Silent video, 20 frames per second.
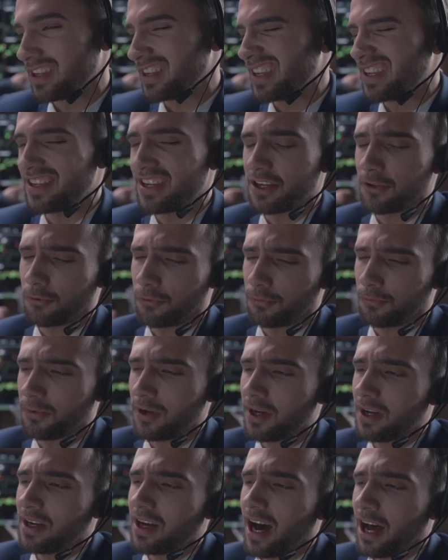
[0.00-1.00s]
As we move
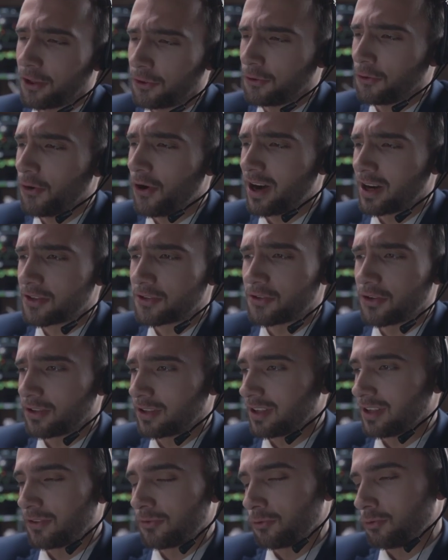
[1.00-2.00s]
nearer to the send-off of
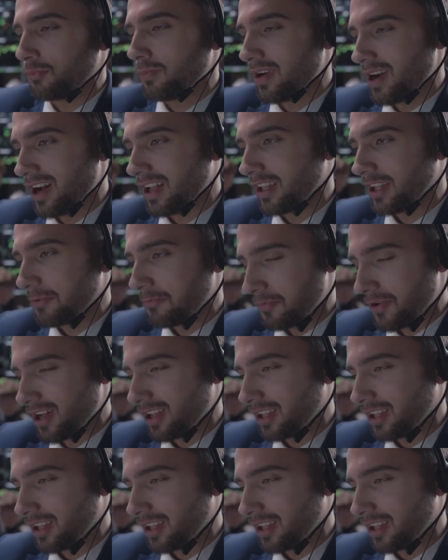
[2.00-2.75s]
Shiba forever,